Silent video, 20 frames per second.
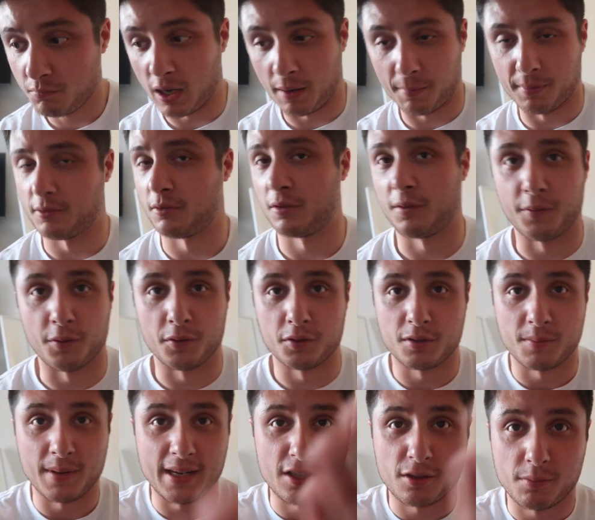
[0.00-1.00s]
I'll be looking forward
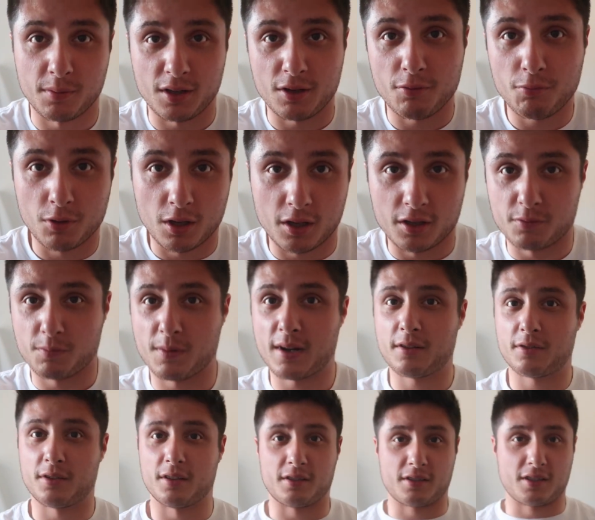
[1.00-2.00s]
to meeting some of you lot as
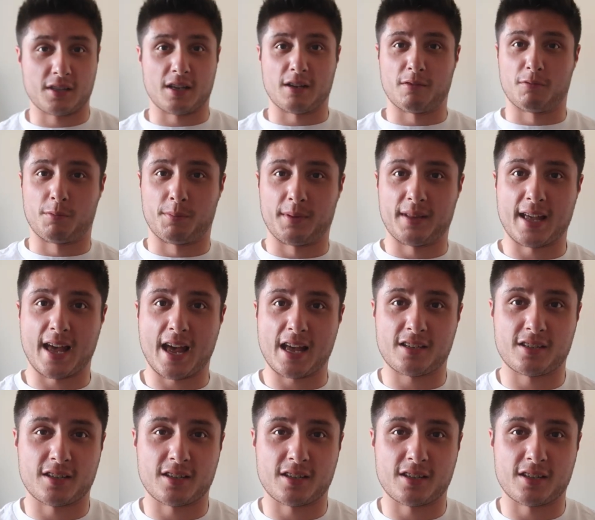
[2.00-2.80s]
well that will be there.